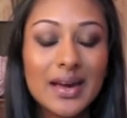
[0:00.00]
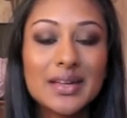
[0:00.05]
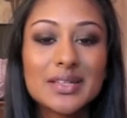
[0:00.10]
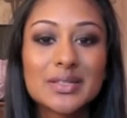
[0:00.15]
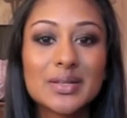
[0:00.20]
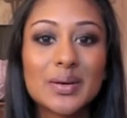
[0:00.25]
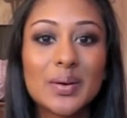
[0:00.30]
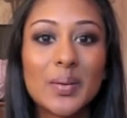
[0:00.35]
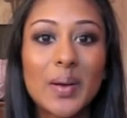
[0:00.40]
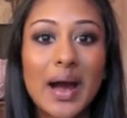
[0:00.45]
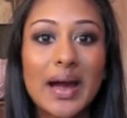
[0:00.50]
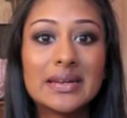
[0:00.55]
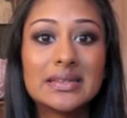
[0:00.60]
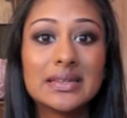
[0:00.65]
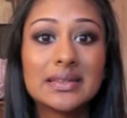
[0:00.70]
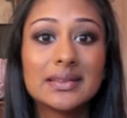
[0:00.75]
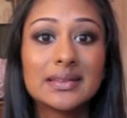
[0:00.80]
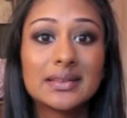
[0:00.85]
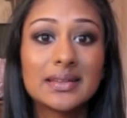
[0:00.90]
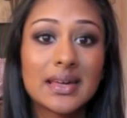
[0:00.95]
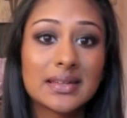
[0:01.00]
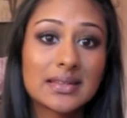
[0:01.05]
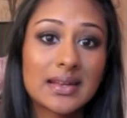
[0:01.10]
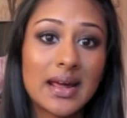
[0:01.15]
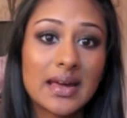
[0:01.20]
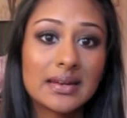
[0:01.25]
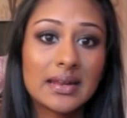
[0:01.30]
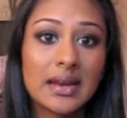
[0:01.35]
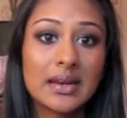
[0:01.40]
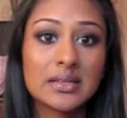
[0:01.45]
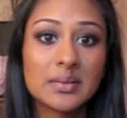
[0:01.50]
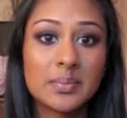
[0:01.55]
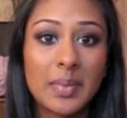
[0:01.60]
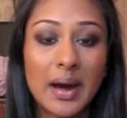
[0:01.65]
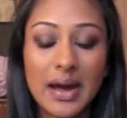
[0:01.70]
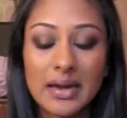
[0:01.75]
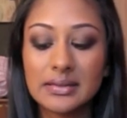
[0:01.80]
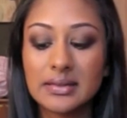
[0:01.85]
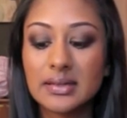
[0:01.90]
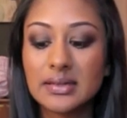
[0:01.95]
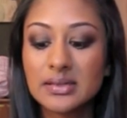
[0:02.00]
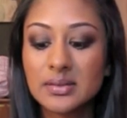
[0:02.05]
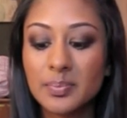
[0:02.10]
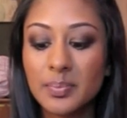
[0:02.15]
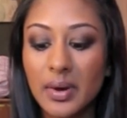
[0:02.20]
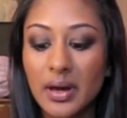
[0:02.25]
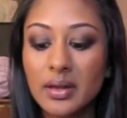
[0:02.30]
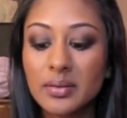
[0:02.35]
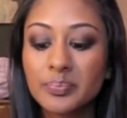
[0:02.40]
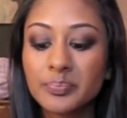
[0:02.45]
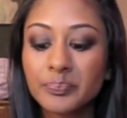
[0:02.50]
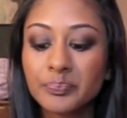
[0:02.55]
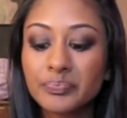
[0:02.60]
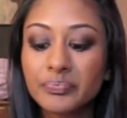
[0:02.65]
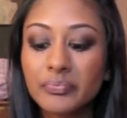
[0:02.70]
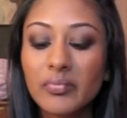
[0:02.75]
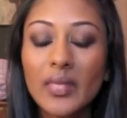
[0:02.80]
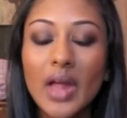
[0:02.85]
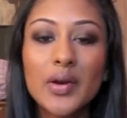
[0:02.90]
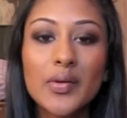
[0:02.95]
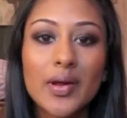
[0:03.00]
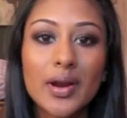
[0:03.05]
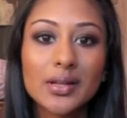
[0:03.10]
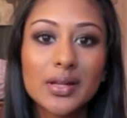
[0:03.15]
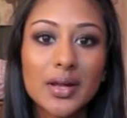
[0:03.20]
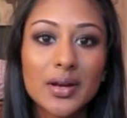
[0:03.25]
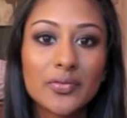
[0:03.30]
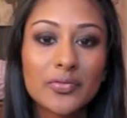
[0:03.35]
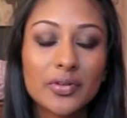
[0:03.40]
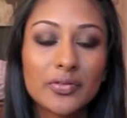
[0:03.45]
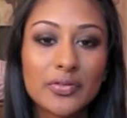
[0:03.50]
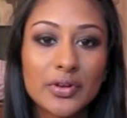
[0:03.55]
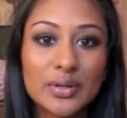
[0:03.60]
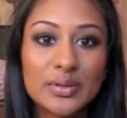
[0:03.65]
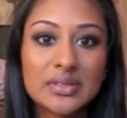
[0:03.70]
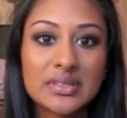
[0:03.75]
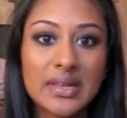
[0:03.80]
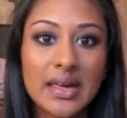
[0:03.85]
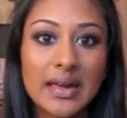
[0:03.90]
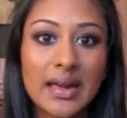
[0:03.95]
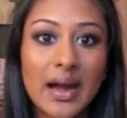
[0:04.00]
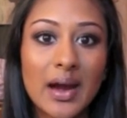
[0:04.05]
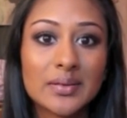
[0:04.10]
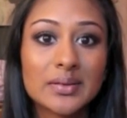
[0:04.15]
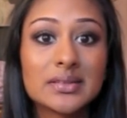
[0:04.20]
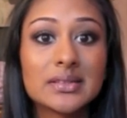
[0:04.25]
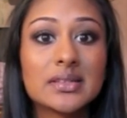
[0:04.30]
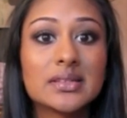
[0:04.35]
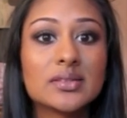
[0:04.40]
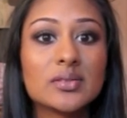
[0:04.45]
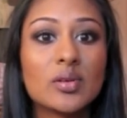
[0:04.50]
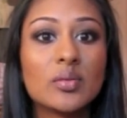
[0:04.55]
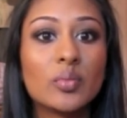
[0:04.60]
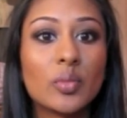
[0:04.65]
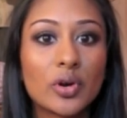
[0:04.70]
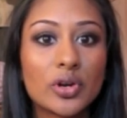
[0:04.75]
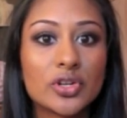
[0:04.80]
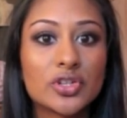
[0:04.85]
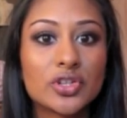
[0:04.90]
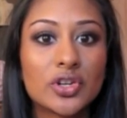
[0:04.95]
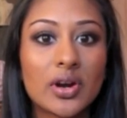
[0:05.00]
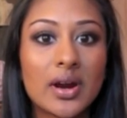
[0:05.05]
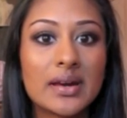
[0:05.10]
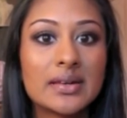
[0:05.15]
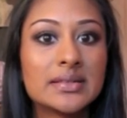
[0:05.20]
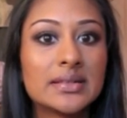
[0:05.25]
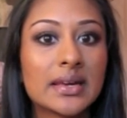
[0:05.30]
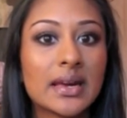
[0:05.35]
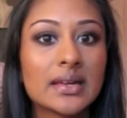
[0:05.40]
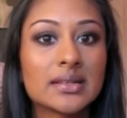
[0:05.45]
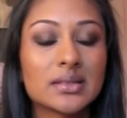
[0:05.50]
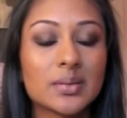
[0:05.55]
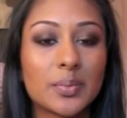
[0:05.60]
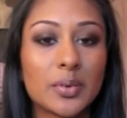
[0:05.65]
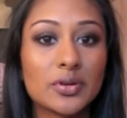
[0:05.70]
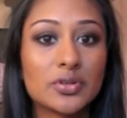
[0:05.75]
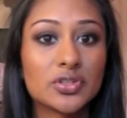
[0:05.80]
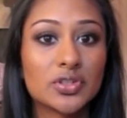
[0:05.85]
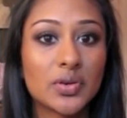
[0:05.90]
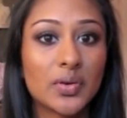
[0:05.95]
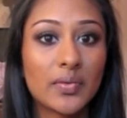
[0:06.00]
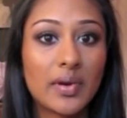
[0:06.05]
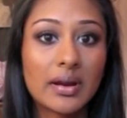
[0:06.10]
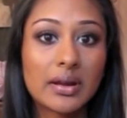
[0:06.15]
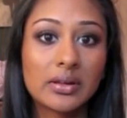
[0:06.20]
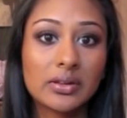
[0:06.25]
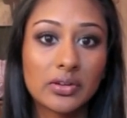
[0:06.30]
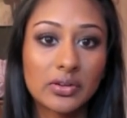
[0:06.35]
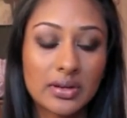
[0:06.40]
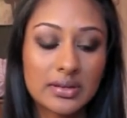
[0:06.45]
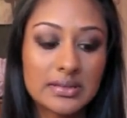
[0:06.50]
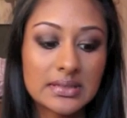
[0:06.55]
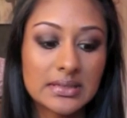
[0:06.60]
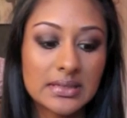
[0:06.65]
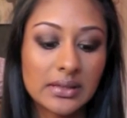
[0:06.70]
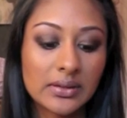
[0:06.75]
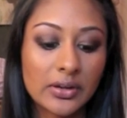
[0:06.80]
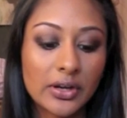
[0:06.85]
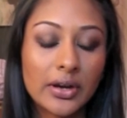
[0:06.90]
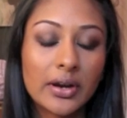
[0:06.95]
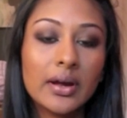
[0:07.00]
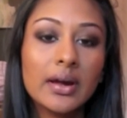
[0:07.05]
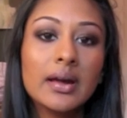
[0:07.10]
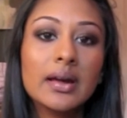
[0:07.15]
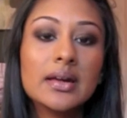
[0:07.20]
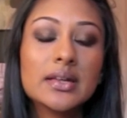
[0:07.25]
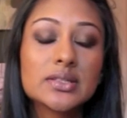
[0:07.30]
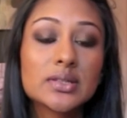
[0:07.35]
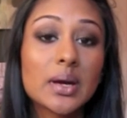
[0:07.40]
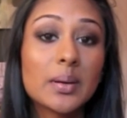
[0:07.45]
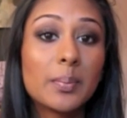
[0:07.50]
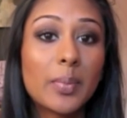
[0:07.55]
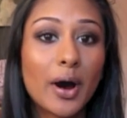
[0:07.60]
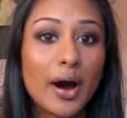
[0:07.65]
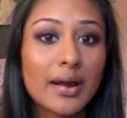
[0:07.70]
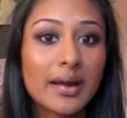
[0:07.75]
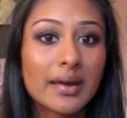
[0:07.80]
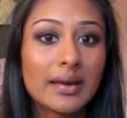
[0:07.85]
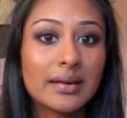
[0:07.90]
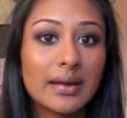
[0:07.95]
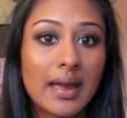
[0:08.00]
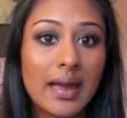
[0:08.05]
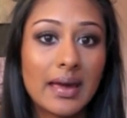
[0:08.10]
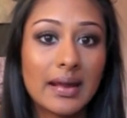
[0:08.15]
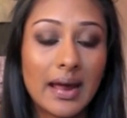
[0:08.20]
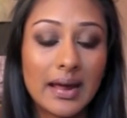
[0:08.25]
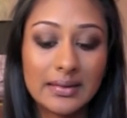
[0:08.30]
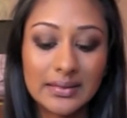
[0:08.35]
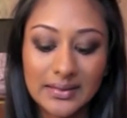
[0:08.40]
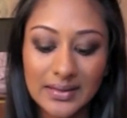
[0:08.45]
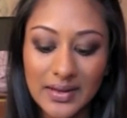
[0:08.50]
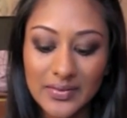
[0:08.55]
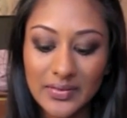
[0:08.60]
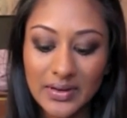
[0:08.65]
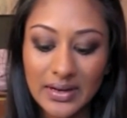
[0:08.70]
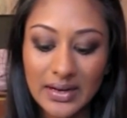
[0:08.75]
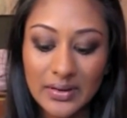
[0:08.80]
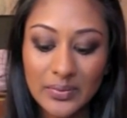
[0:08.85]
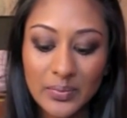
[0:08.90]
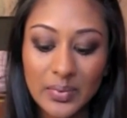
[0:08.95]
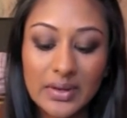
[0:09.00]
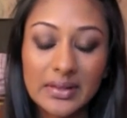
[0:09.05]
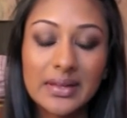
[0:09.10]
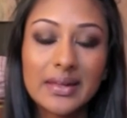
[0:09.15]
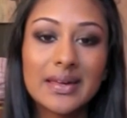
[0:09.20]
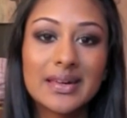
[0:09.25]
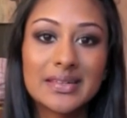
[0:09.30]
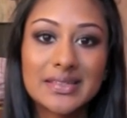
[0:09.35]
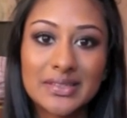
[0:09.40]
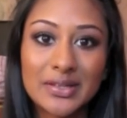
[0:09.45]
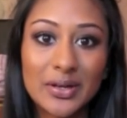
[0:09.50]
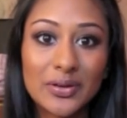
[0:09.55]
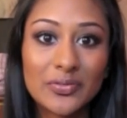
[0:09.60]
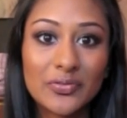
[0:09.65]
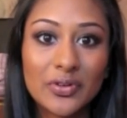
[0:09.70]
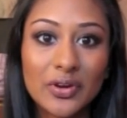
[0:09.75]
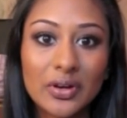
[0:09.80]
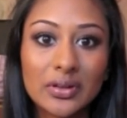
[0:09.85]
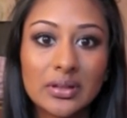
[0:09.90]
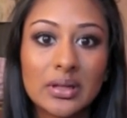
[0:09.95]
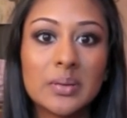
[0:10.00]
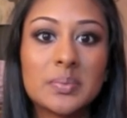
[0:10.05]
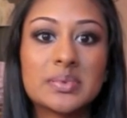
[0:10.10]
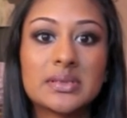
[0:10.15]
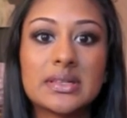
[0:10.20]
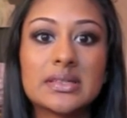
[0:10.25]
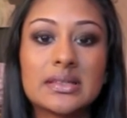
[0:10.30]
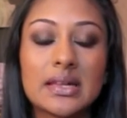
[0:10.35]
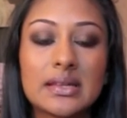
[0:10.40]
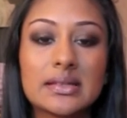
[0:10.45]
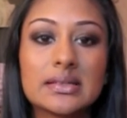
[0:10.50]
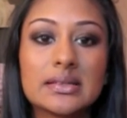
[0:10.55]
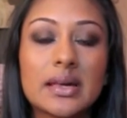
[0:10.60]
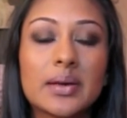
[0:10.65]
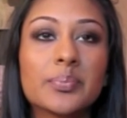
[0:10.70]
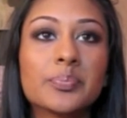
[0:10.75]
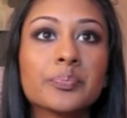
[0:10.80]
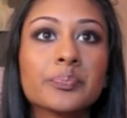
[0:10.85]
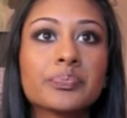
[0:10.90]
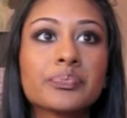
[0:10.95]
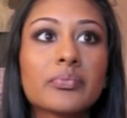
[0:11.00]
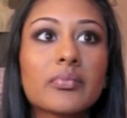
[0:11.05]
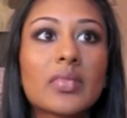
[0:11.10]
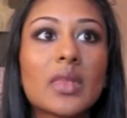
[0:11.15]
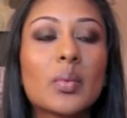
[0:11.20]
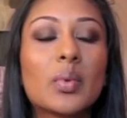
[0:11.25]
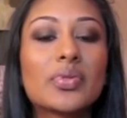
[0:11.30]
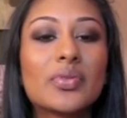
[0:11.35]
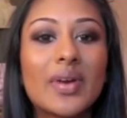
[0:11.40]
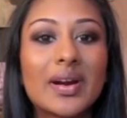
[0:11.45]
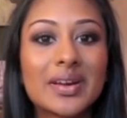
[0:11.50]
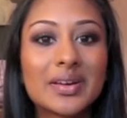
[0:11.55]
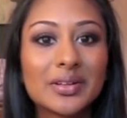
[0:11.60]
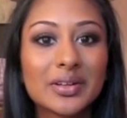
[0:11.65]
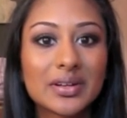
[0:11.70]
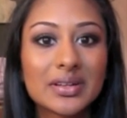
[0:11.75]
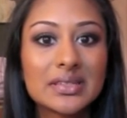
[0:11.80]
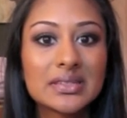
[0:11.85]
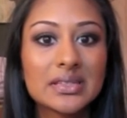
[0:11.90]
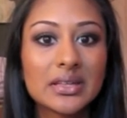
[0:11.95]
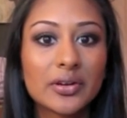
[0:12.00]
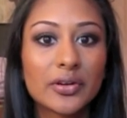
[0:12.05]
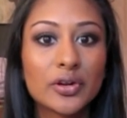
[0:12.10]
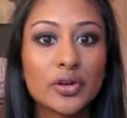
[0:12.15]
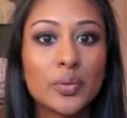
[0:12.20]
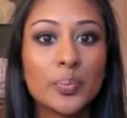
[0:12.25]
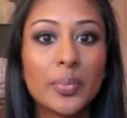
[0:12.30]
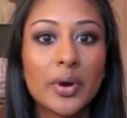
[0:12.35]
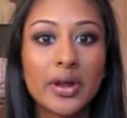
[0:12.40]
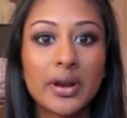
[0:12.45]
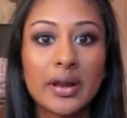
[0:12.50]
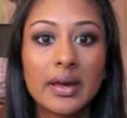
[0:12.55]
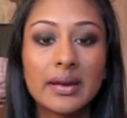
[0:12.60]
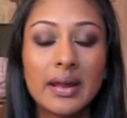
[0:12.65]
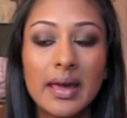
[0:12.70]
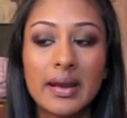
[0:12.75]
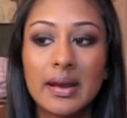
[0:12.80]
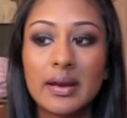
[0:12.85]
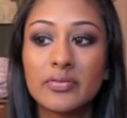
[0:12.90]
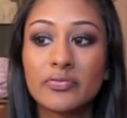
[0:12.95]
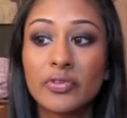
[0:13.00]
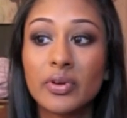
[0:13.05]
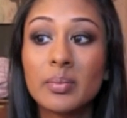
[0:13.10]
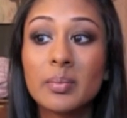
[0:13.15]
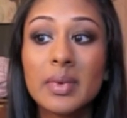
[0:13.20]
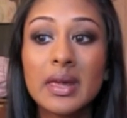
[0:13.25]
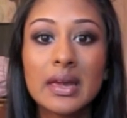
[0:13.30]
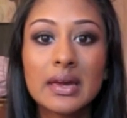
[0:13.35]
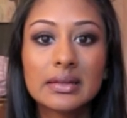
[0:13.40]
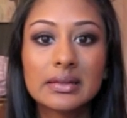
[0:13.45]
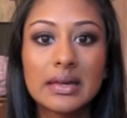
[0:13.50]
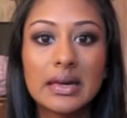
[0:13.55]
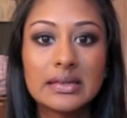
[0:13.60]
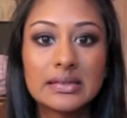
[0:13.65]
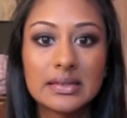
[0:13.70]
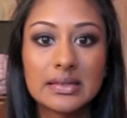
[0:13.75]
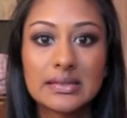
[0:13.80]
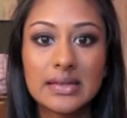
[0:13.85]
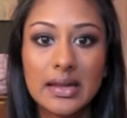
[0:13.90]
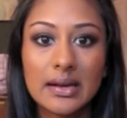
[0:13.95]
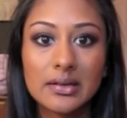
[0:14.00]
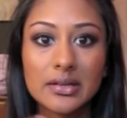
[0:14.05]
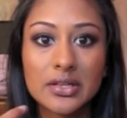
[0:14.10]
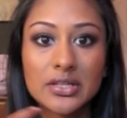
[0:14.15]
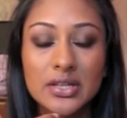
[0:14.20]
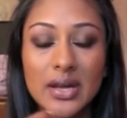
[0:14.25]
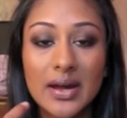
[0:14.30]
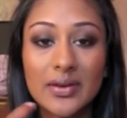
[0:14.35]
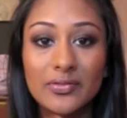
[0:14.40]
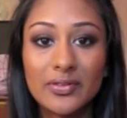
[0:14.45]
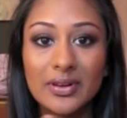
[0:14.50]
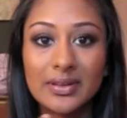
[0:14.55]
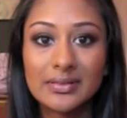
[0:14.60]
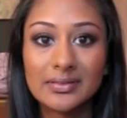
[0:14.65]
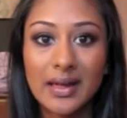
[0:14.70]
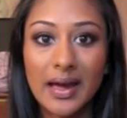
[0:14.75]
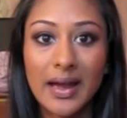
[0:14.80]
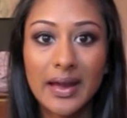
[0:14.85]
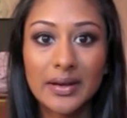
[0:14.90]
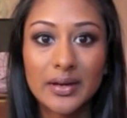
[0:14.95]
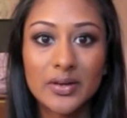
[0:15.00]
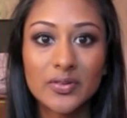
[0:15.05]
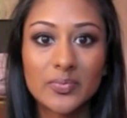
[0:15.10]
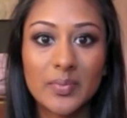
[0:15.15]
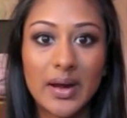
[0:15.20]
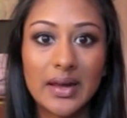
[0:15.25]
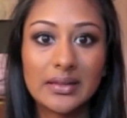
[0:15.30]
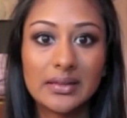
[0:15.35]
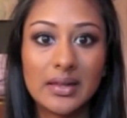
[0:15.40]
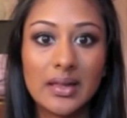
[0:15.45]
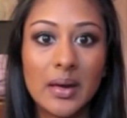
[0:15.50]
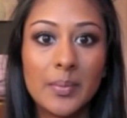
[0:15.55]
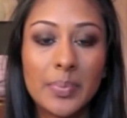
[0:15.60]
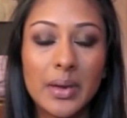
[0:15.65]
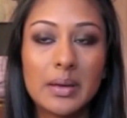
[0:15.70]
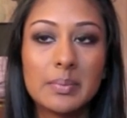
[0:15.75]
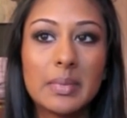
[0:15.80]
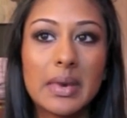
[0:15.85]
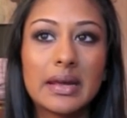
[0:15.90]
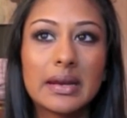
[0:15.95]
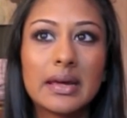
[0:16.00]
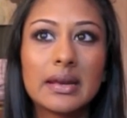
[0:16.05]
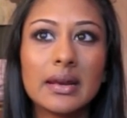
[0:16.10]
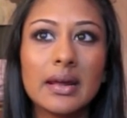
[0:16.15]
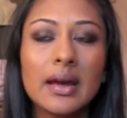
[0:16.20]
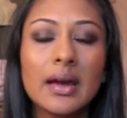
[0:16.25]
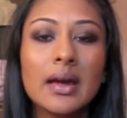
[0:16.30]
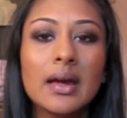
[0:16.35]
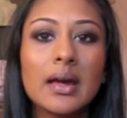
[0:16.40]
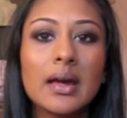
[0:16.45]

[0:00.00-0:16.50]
So I didn't think that I needed to buy this, but I read a lot of reviews saying how this is so moisturizing as opposed to a regular concealer. So I bought it and I love it. It really is good for your lips in the sense that with regular concealer you put it, and it, for me at least, it settled into every line of my lip and made it